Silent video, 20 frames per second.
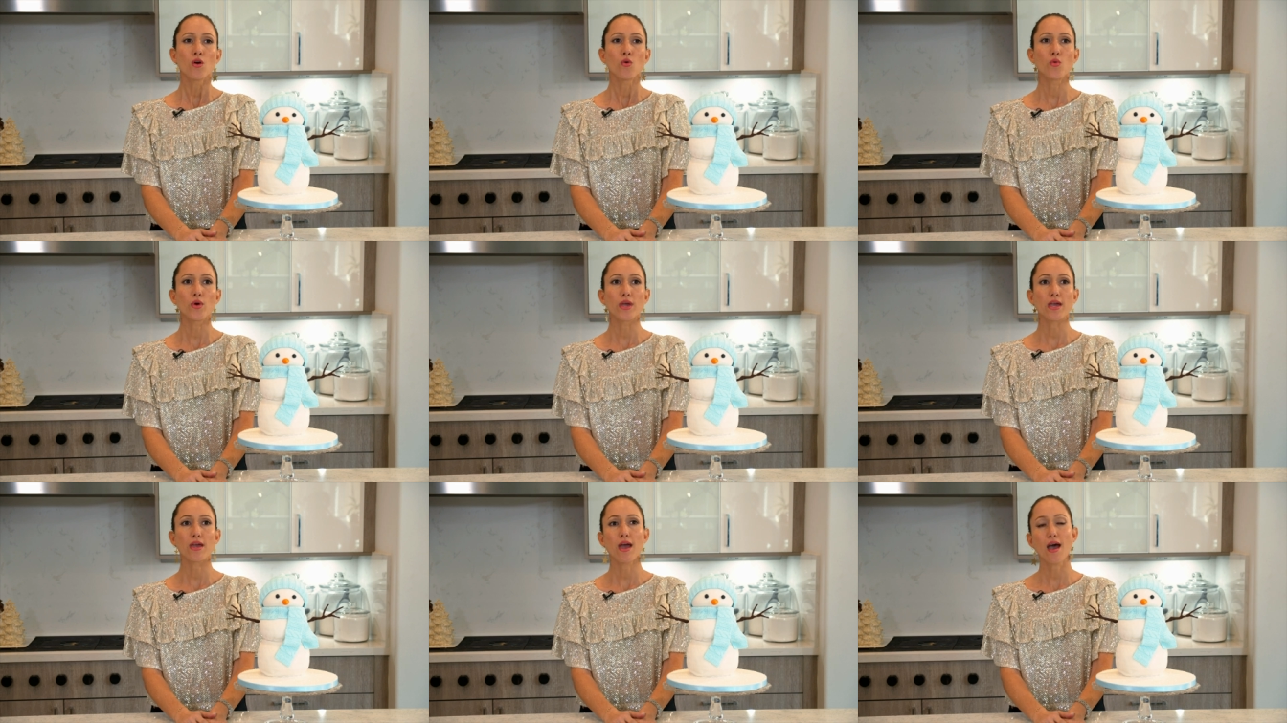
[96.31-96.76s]

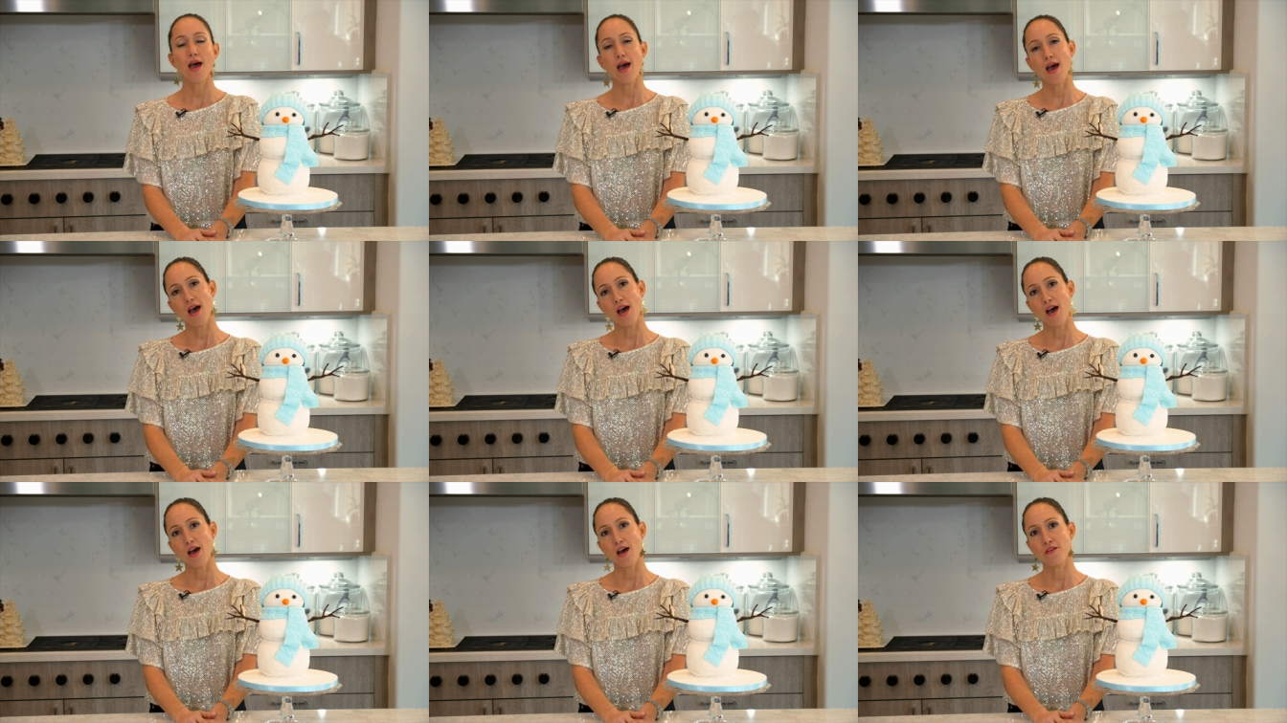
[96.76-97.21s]
We
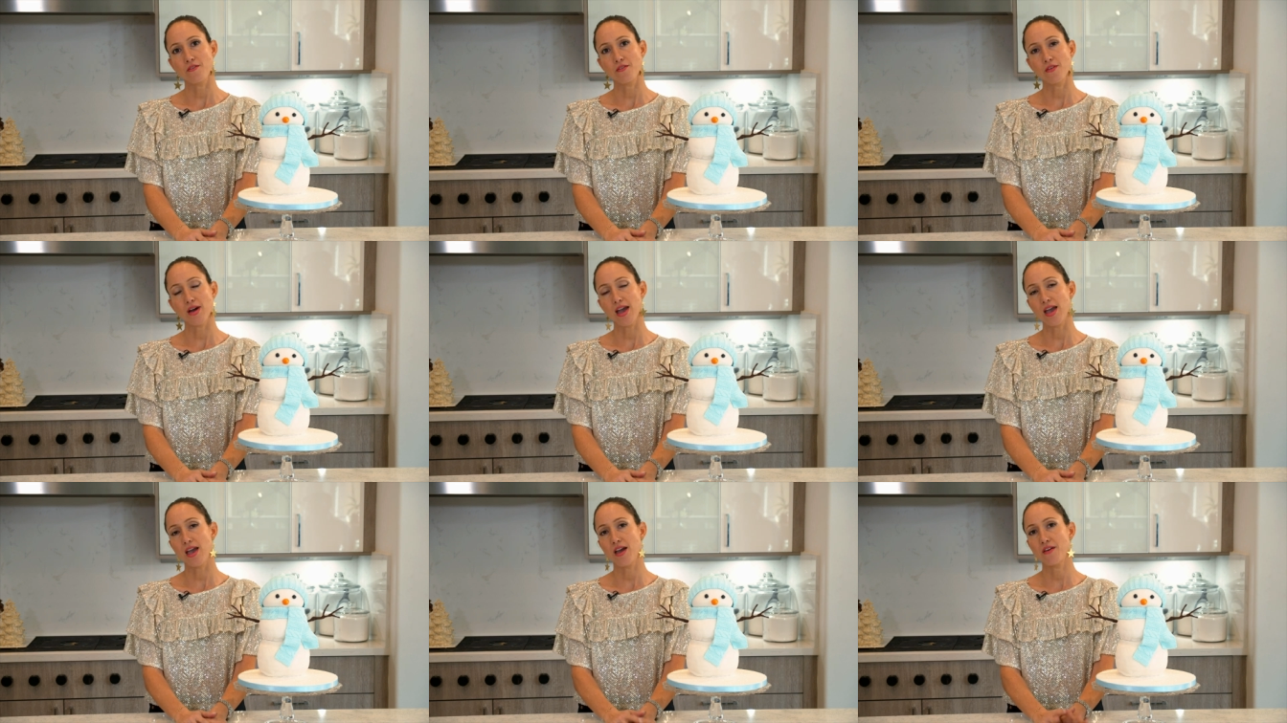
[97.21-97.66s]
have,
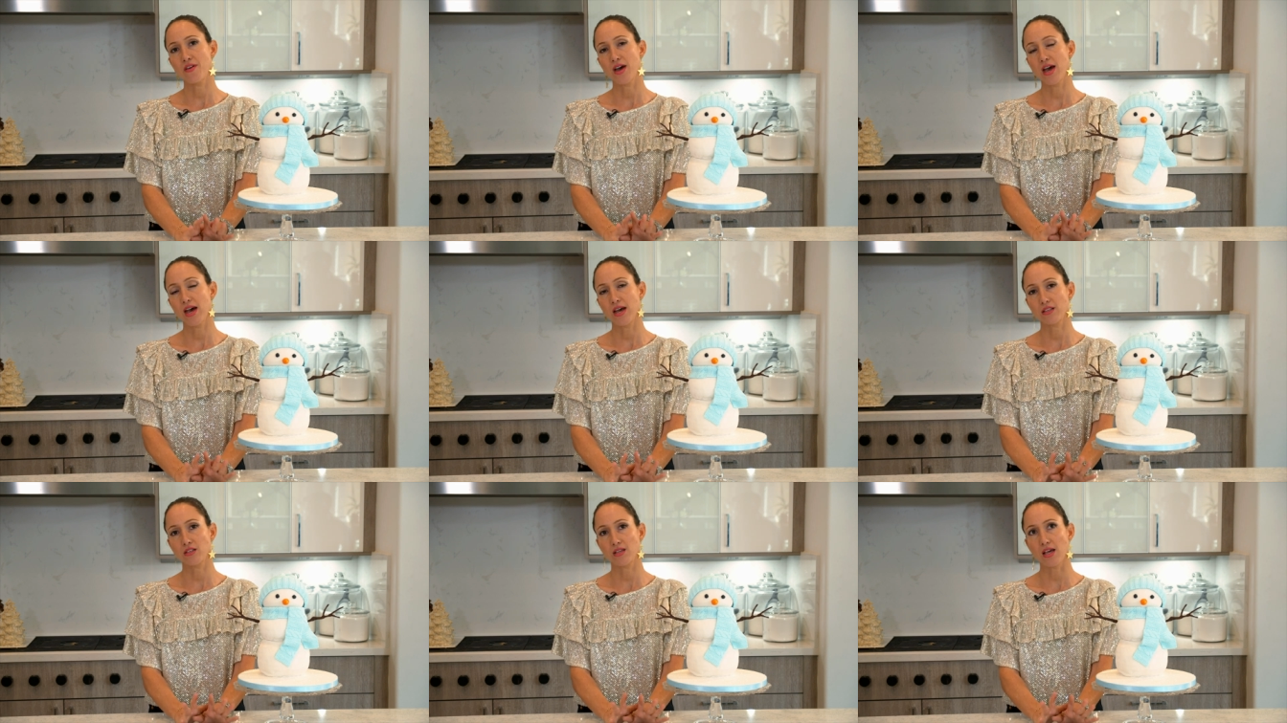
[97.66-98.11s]
I have
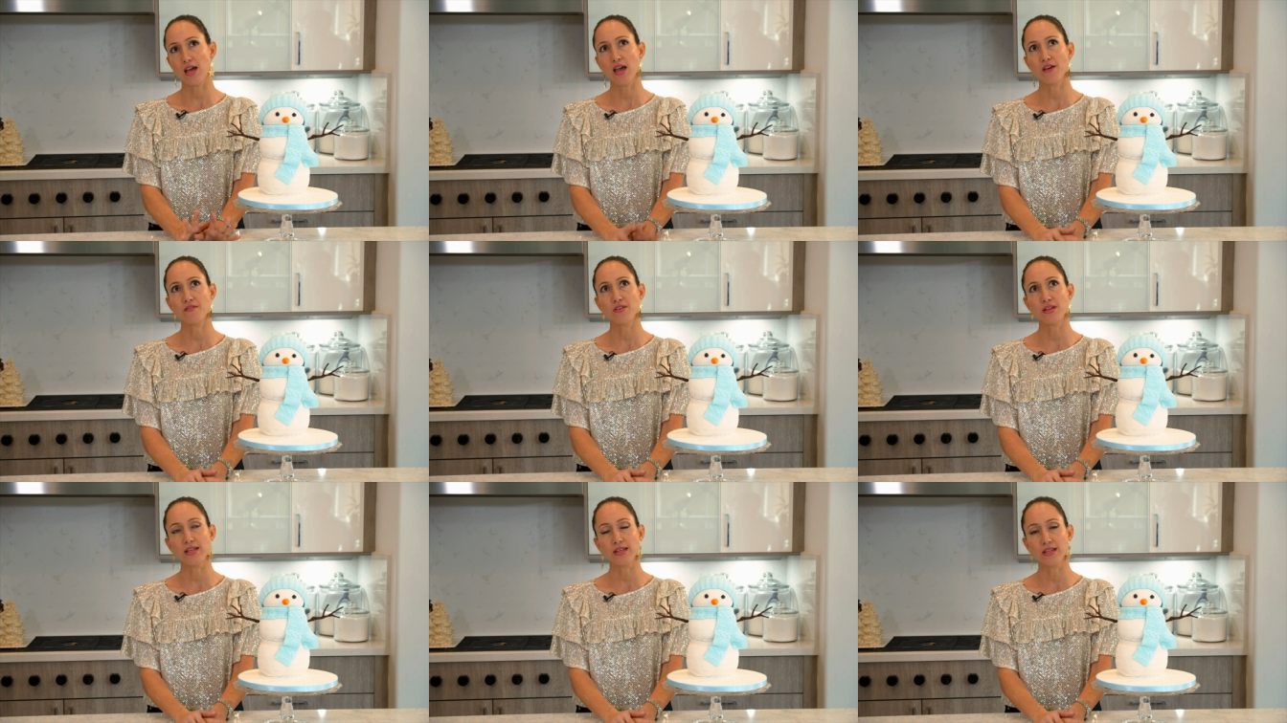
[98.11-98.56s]
had, I
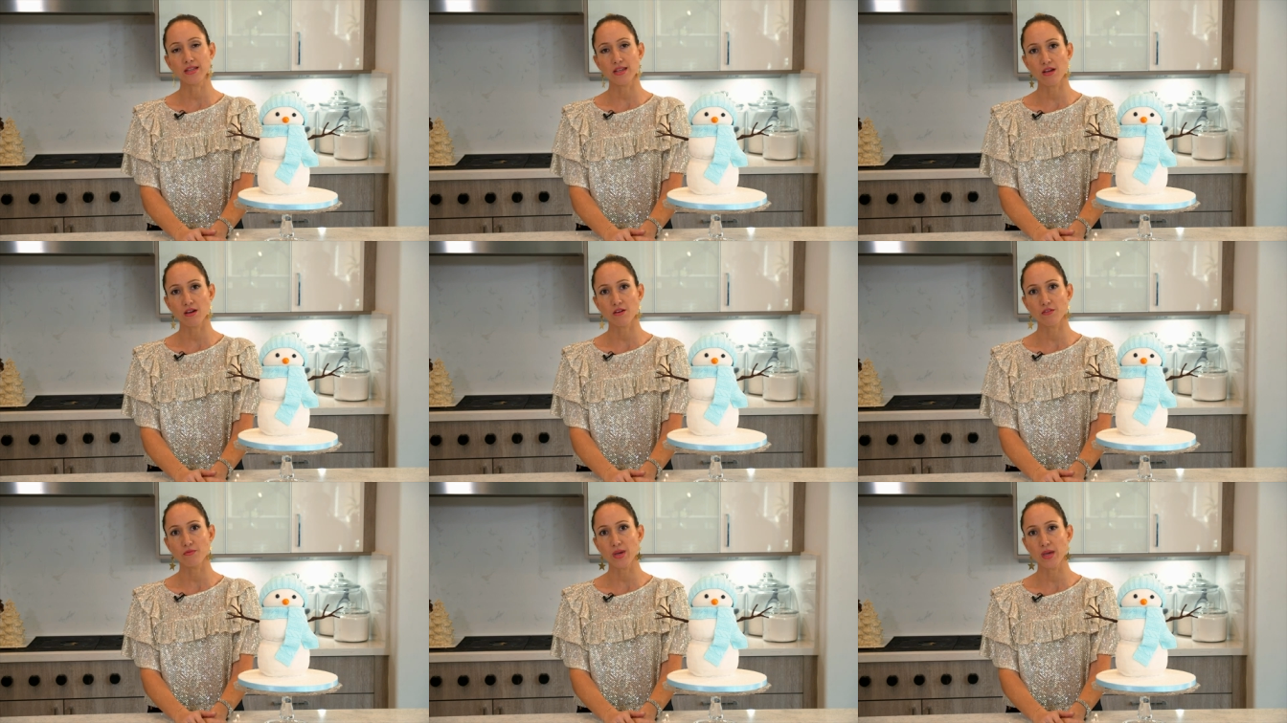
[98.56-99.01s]
have an
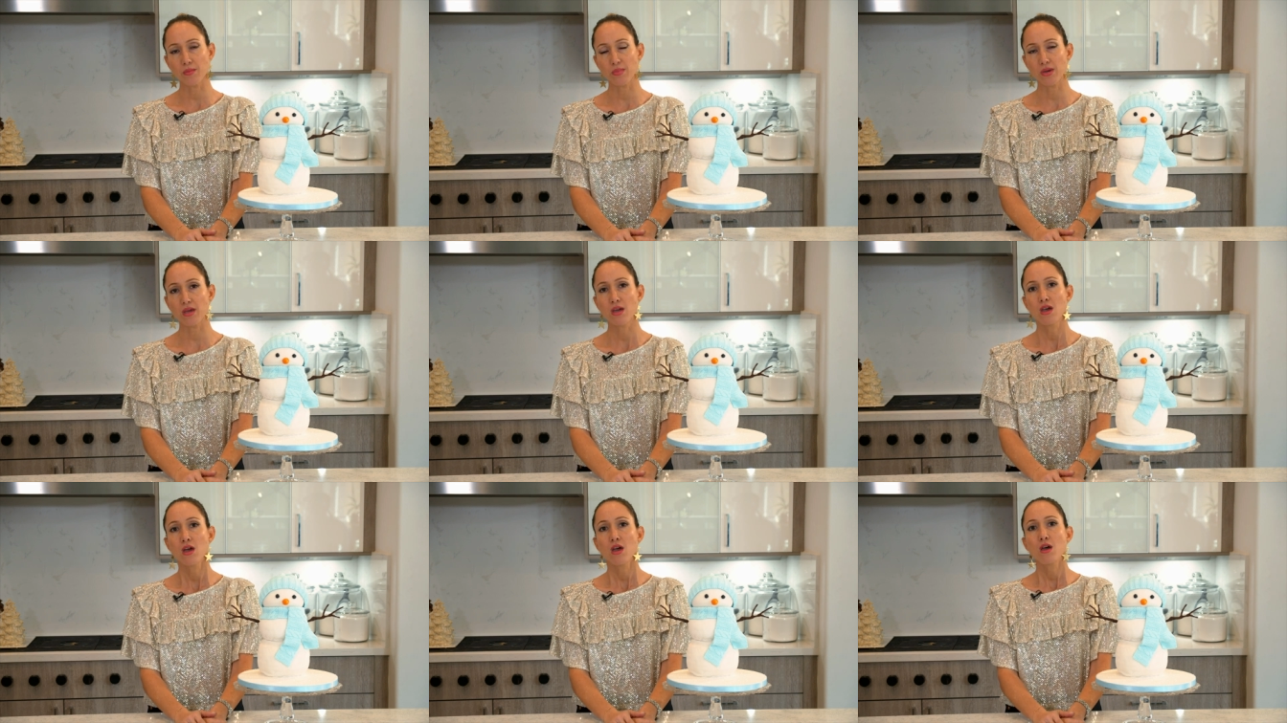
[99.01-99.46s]
idea of
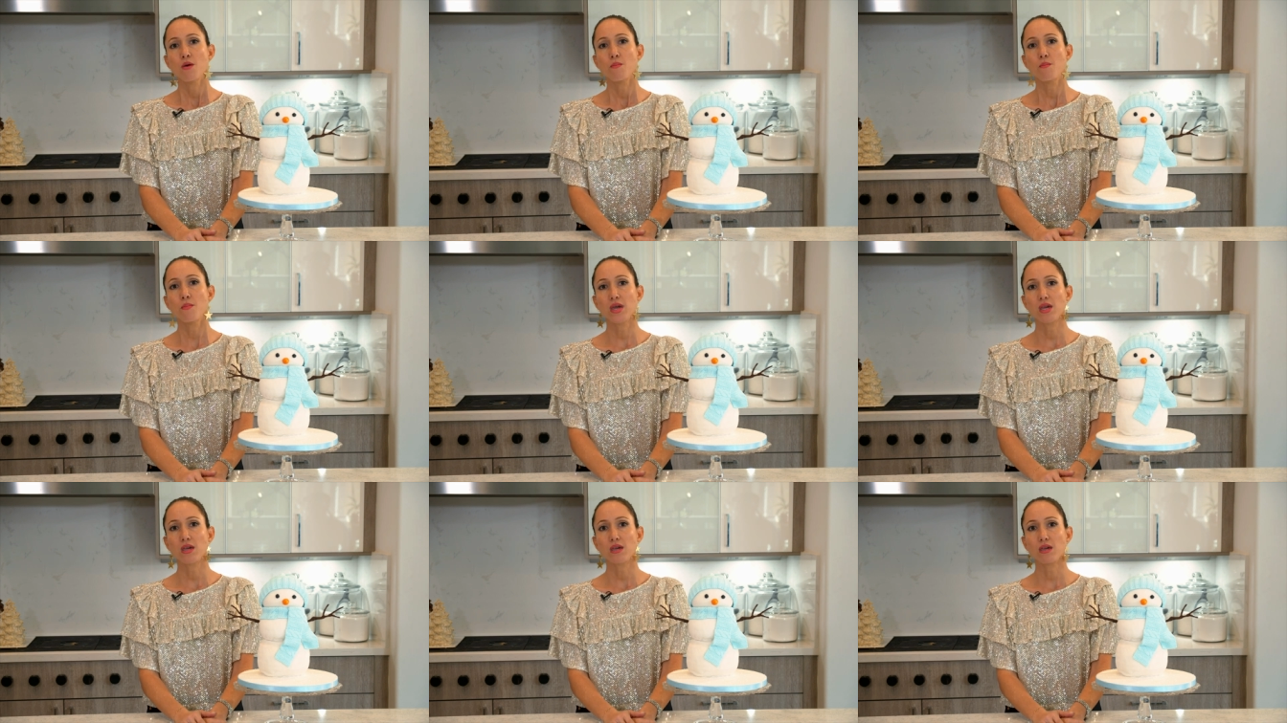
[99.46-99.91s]
maybe
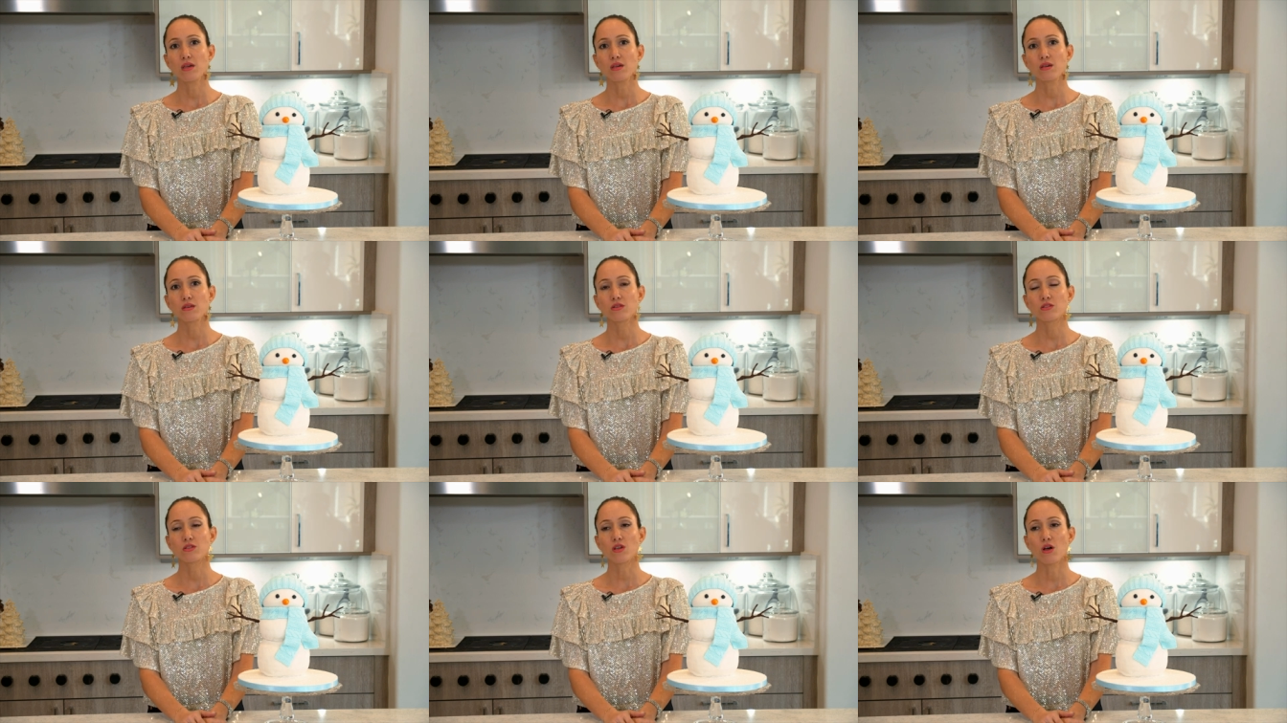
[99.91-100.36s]

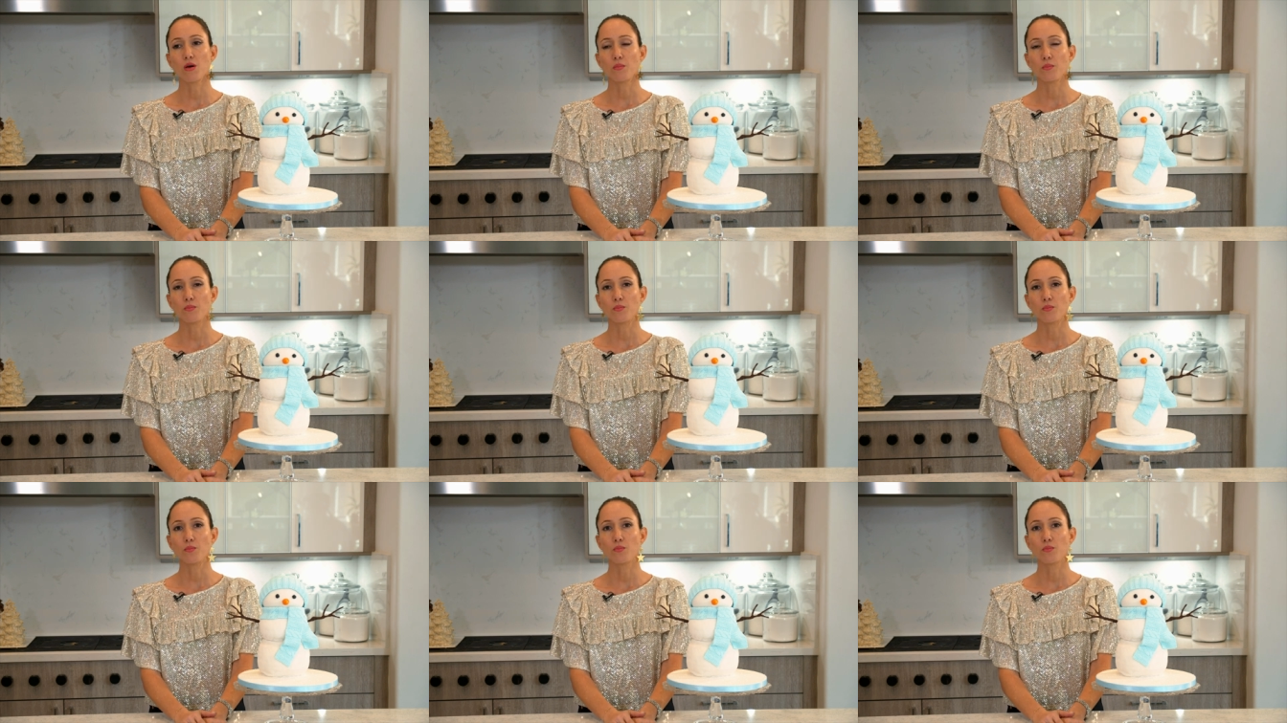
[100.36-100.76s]
making some,